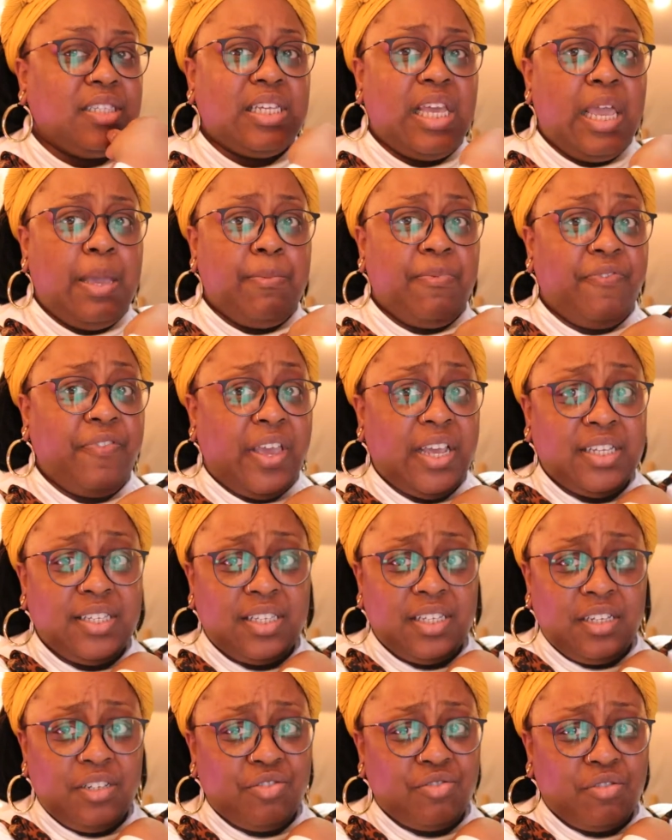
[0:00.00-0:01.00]
same face
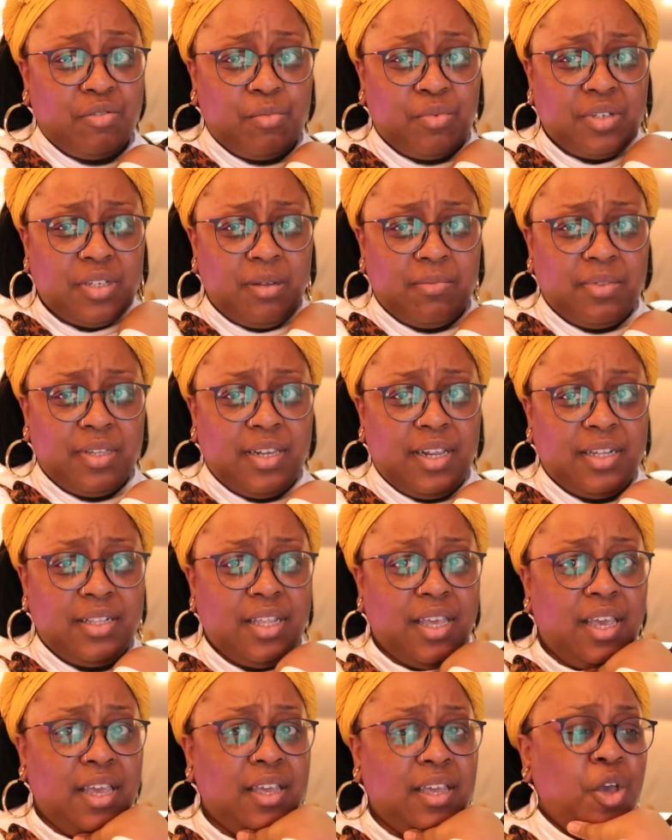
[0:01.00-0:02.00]
syndrome or something like
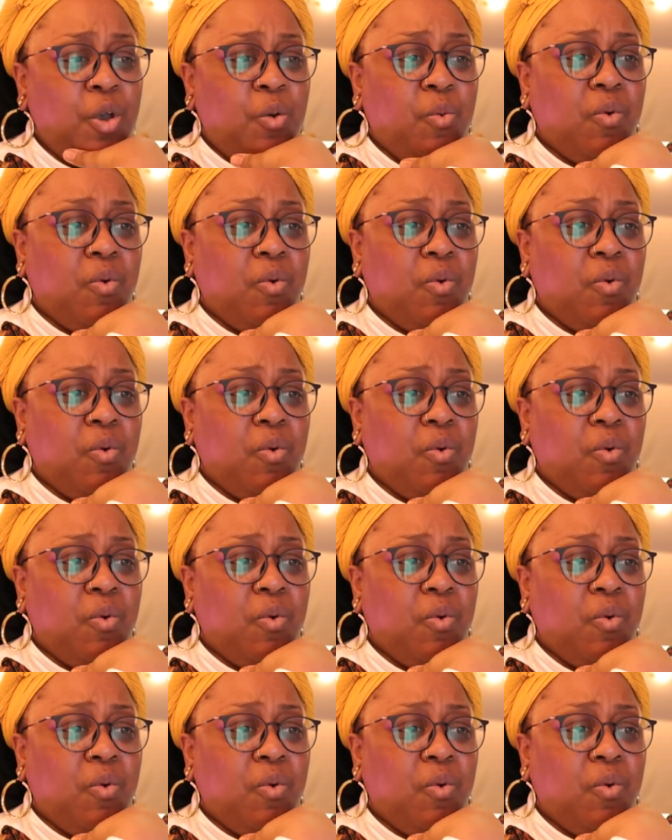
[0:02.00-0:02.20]
that,